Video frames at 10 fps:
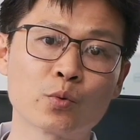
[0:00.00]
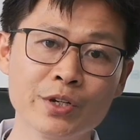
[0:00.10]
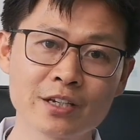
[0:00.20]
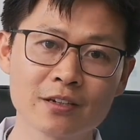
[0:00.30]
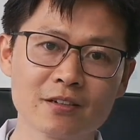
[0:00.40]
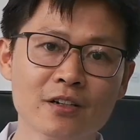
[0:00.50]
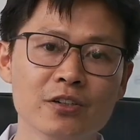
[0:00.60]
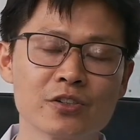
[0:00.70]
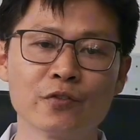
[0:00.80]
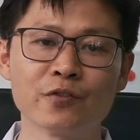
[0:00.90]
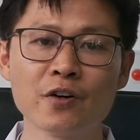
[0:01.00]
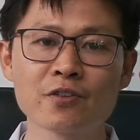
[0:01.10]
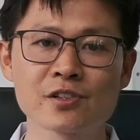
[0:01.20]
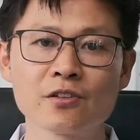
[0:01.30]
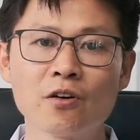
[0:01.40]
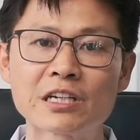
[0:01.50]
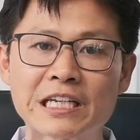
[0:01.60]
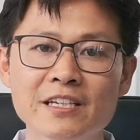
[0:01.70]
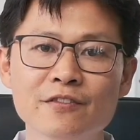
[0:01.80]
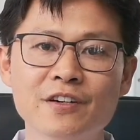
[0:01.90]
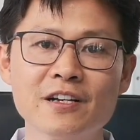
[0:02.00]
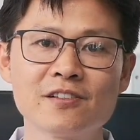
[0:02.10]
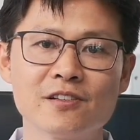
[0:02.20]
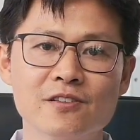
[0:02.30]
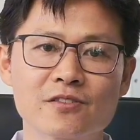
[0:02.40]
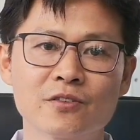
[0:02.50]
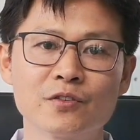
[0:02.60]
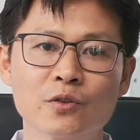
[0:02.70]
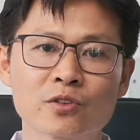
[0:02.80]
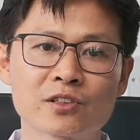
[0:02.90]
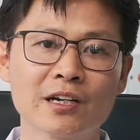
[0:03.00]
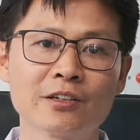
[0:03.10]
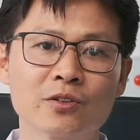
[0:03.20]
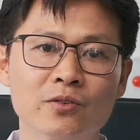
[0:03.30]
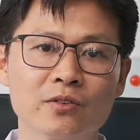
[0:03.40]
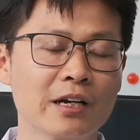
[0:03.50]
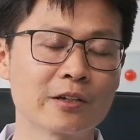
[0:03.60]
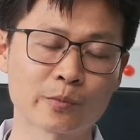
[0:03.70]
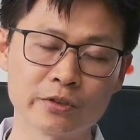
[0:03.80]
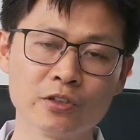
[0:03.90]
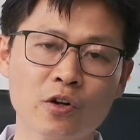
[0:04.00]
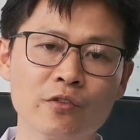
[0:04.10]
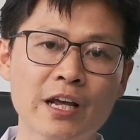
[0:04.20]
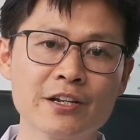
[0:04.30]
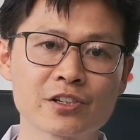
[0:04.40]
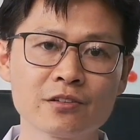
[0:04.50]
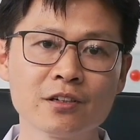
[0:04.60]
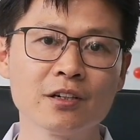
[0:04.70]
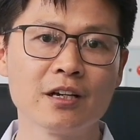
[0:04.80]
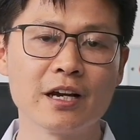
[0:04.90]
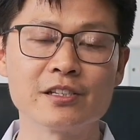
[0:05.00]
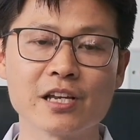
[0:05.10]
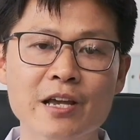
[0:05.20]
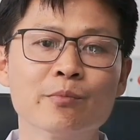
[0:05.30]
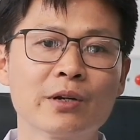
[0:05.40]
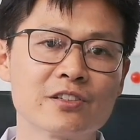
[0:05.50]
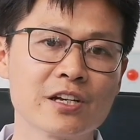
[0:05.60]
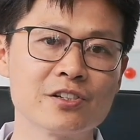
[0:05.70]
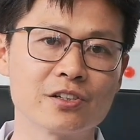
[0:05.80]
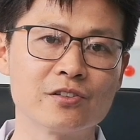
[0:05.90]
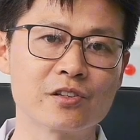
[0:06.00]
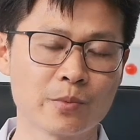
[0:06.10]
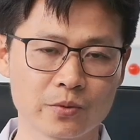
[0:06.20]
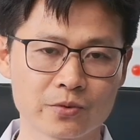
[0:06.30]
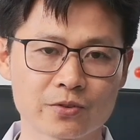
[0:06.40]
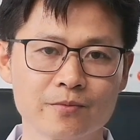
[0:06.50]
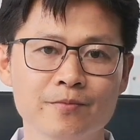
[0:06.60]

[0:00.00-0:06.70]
week. So focusing on key phases of your cycle, like pre-ovulation and implantation support.